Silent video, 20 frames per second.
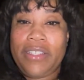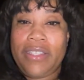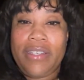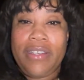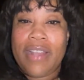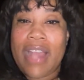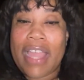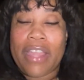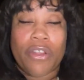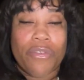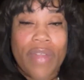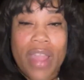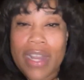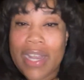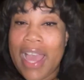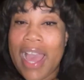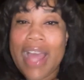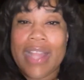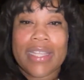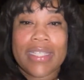like around the
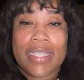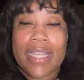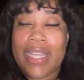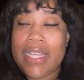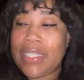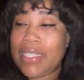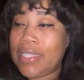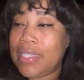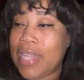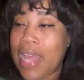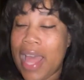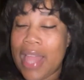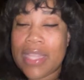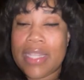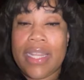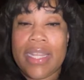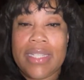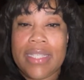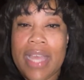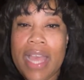
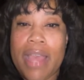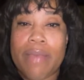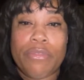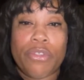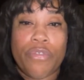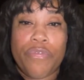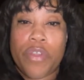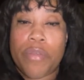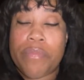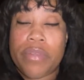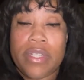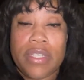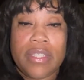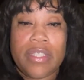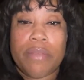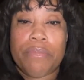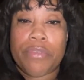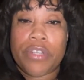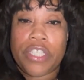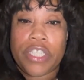holiday times, November,
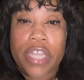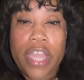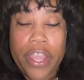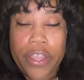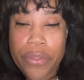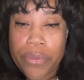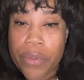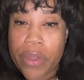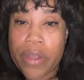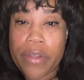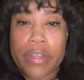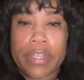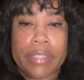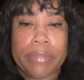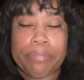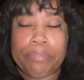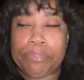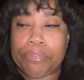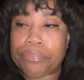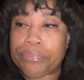December, January,
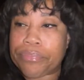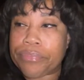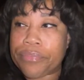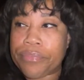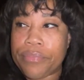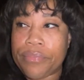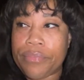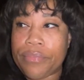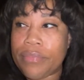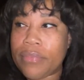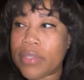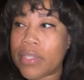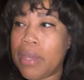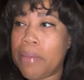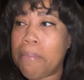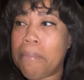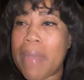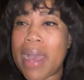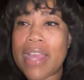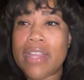
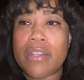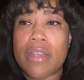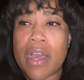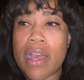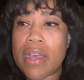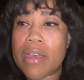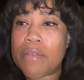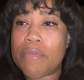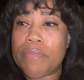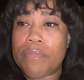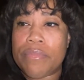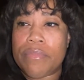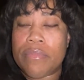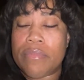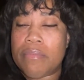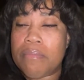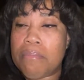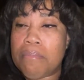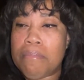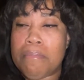my
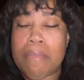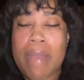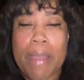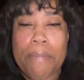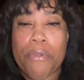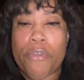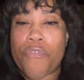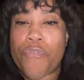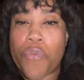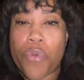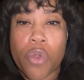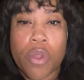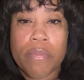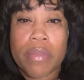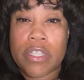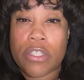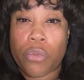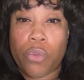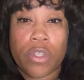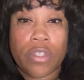
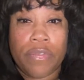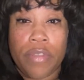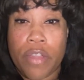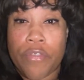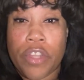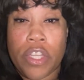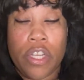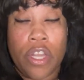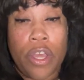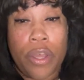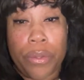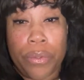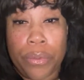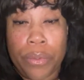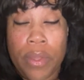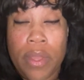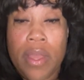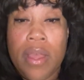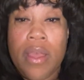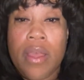performance was very low.
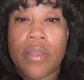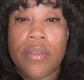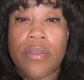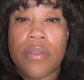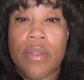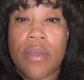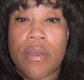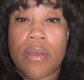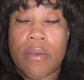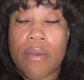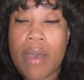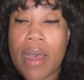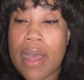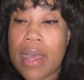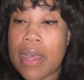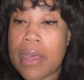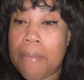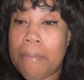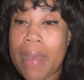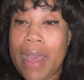
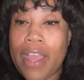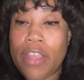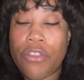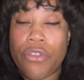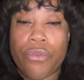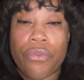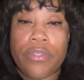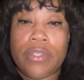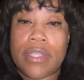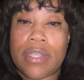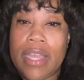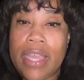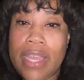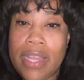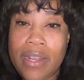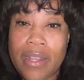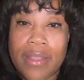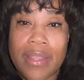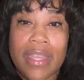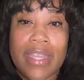I used the end
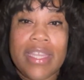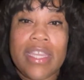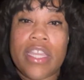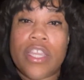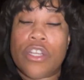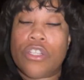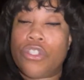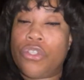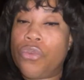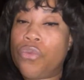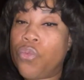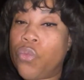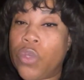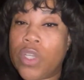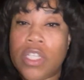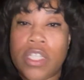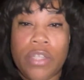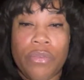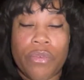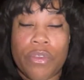of the year to
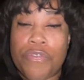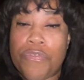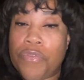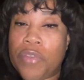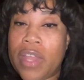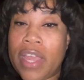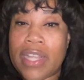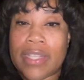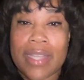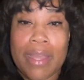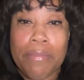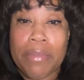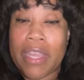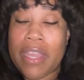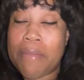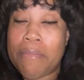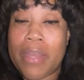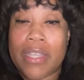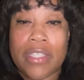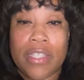really reflect. I'm
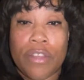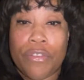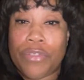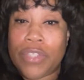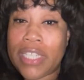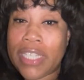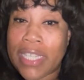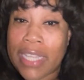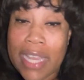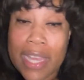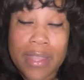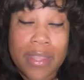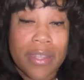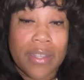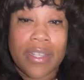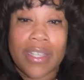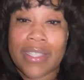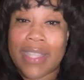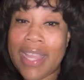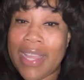getting myself together
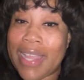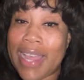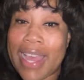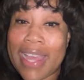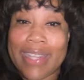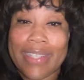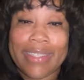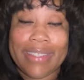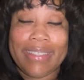because I got